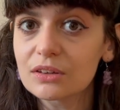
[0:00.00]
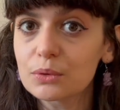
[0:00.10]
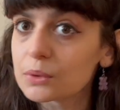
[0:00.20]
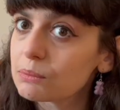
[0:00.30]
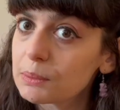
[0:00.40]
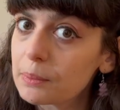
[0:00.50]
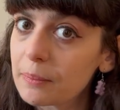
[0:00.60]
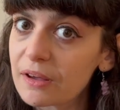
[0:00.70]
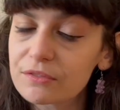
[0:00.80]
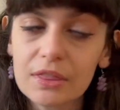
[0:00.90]
You want to be
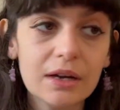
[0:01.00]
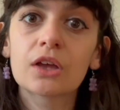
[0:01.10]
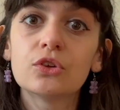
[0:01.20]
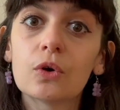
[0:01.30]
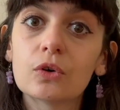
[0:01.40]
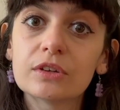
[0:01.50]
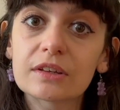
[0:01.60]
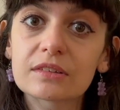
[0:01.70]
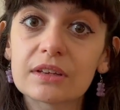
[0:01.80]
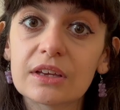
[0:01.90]
prepared for that. Your
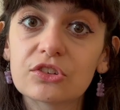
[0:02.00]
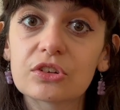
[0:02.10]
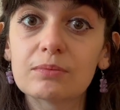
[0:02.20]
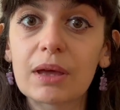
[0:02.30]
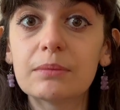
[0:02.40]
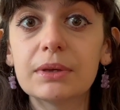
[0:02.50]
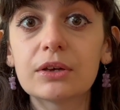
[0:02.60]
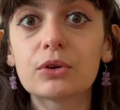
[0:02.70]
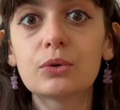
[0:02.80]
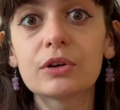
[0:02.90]
destination may be
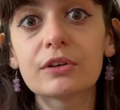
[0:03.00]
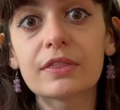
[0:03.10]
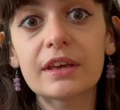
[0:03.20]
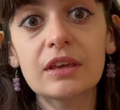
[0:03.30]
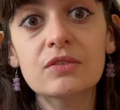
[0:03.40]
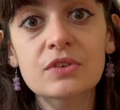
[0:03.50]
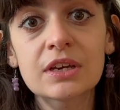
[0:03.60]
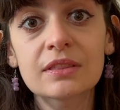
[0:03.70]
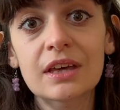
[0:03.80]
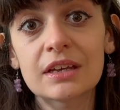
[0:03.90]
cooler in the
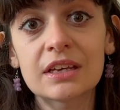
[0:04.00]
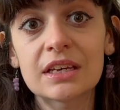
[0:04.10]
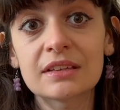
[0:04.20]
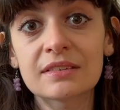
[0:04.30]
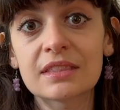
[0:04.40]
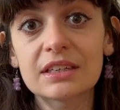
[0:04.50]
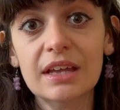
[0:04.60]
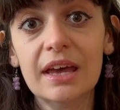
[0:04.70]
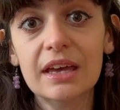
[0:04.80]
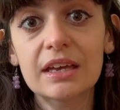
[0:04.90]
evening than it is in the
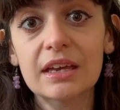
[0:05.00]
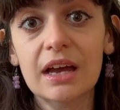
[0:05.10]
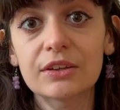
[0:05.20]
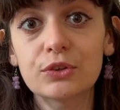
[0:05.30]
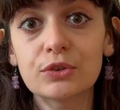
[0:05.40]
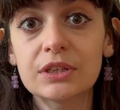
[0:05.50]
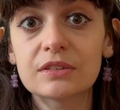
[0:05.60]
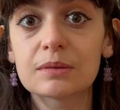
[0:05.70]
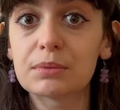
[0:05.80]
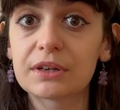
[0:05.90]
day, and you need
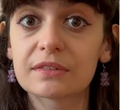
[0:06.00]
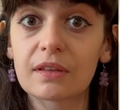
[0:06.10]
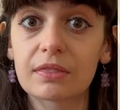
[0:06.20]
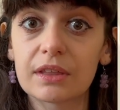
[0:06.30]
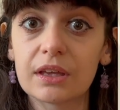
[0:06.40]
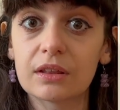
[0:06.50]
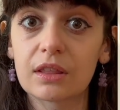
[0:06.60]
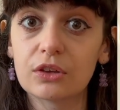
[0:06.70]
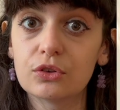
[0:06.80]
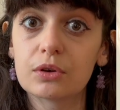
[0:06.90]
to bring something
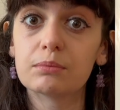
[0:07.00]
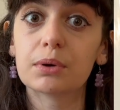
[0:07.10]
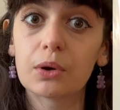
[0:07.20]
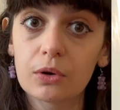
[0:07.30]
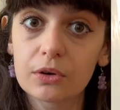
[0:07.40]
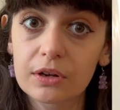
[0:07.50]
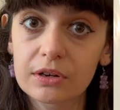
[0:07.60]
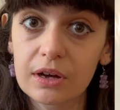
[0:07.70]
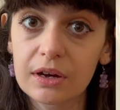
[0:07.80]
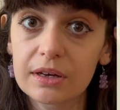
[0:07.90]
that you can put on at
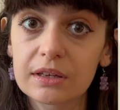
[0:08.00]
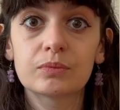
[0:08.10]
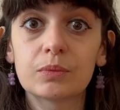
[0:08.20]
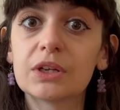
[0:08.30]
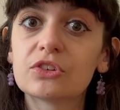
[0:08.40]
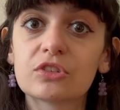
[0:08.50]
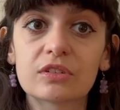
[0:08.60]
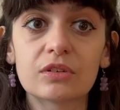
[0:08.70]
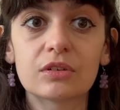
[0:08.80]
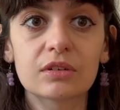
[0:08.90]
night, which
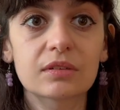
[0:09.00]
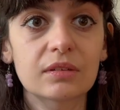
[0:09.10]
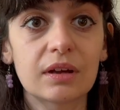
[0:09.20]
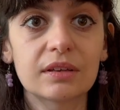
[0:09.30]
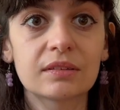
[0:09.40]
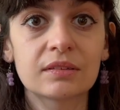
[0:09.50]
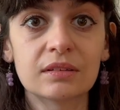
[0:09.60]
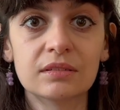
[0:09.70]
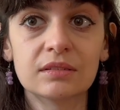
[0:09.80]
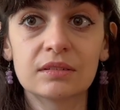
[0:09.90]
still looks nice
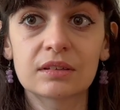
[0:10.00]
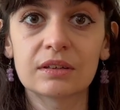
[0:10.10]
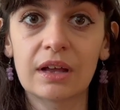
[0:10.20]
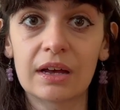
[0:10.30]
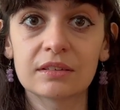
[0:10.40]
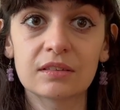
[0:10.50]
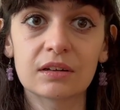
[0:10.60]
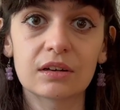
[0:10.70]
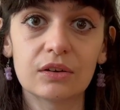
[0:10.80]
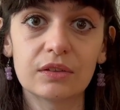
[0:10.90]
and can add to the
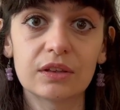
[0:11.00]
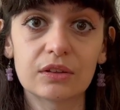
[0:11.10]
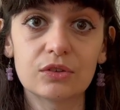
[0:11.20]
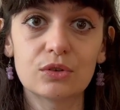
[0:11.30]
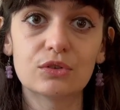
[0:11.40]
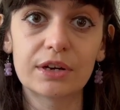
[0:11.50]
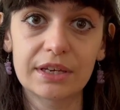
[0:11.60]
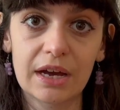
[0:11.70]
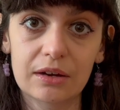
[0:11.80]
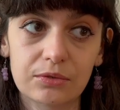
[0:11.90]
clothing that you already
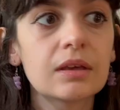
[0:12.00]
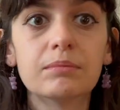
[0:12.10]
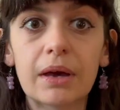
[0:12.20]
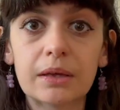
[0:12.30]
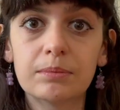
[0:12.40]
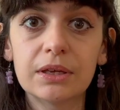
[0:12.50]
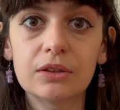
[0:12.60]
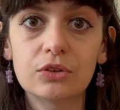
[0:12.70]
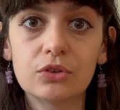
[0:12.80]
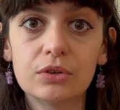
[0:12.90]
have. It may be
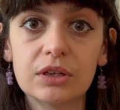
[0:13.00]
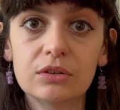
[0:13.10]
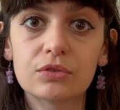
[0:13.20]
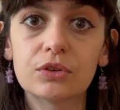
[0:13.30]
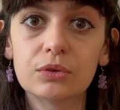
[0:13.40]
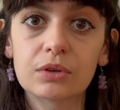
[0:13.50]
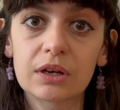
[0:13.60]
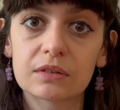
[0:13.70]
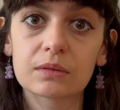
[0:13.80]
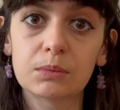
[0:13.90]
that you need a few
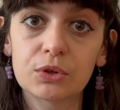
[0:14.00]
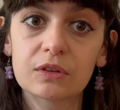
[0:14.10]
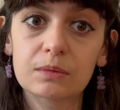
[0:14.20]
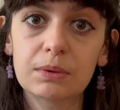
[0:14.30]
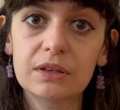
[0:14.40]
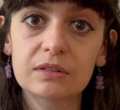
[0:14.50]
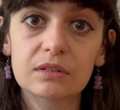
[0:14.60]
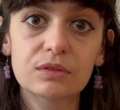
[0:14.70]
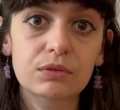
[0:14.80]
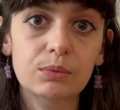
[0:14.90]
nice modest
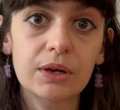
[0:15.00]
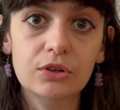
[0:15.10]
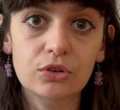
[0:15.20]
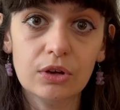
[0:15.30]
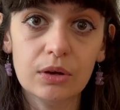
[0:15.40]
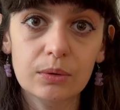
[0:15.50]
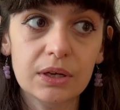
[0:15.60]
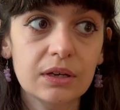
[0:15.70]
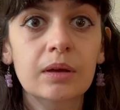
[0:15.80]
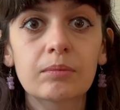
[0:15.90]
pieces for where you're going.